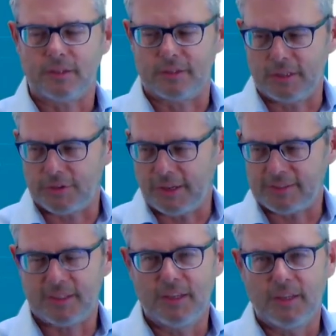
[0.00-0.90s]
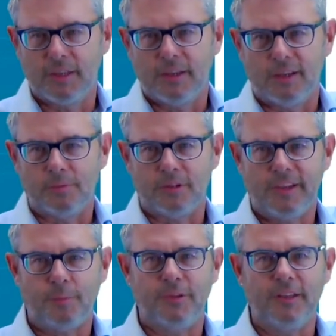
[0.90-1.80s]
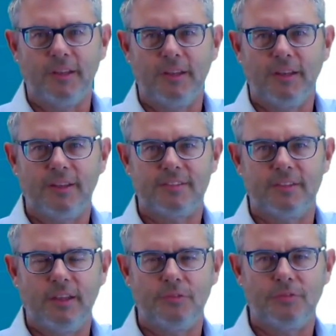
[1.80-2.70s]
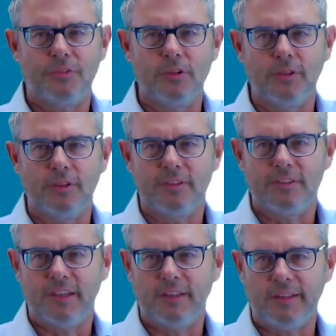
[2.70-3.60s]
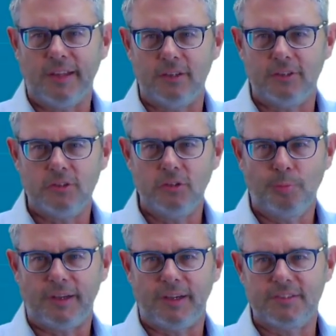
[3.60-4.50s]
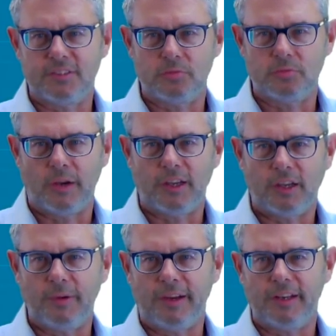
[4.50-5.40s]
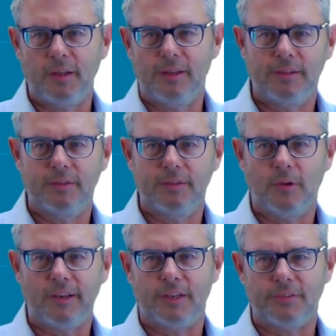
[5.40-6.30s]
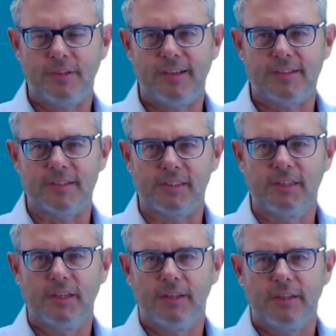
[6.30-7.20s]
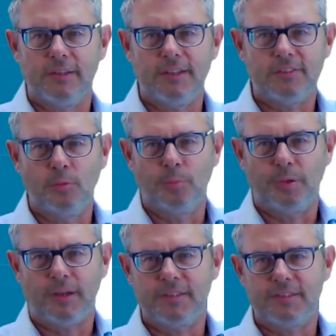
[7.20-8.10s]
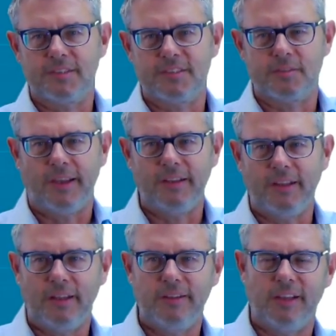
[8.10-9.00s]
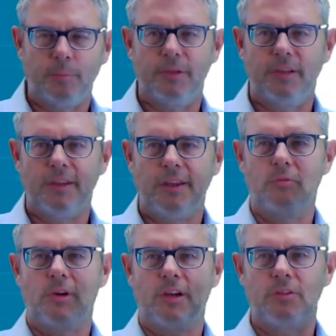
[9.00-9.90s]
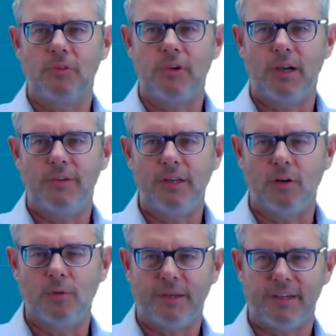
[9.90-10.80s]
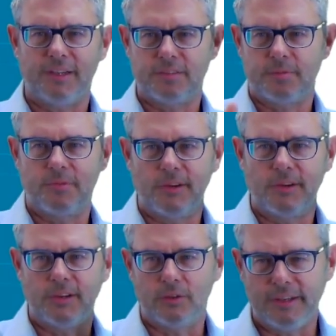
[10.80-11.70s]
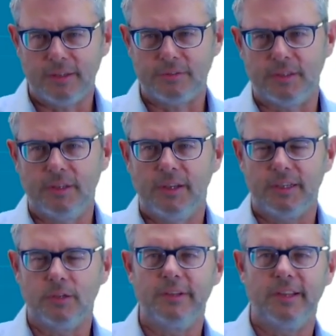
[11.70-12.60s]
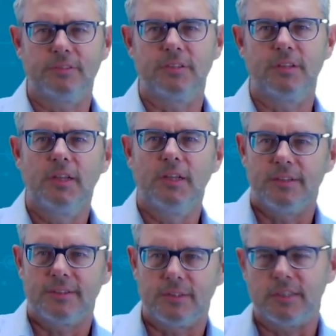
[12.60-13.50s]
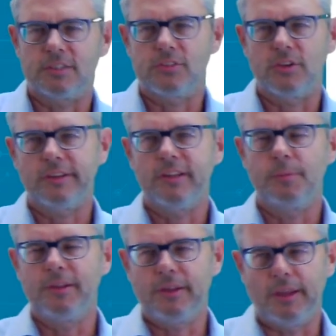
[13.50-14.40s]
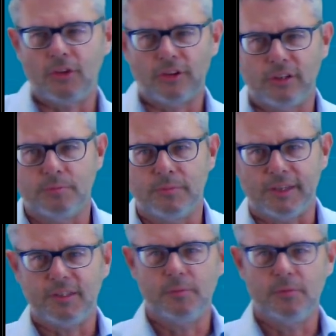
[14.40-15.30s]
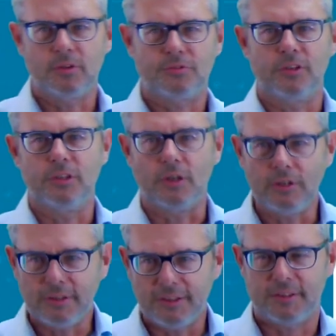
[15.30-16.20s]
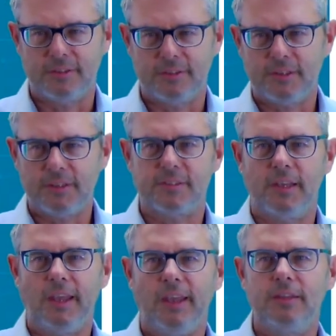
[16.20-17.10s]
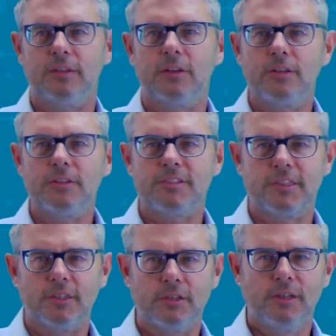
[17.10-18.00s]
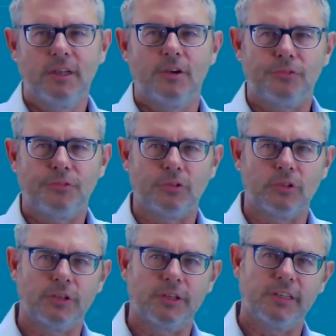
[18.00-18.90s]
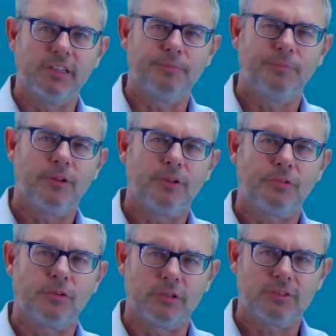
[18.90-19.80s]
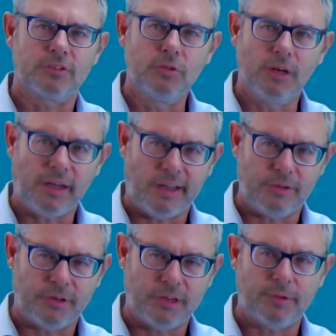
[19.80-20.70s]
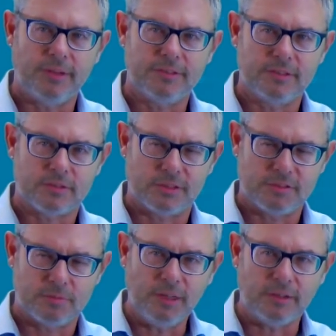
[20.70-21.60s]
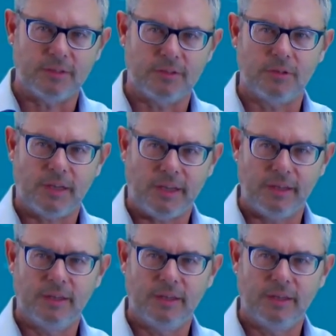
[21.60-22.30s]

increase. And what's happening is if you send now two pulses very quickly, one after the other, these two pulses might end up in one very long pulse with very low level. So there are certain limitations on multimode for long distances and also for too high frequencies transmitted, to high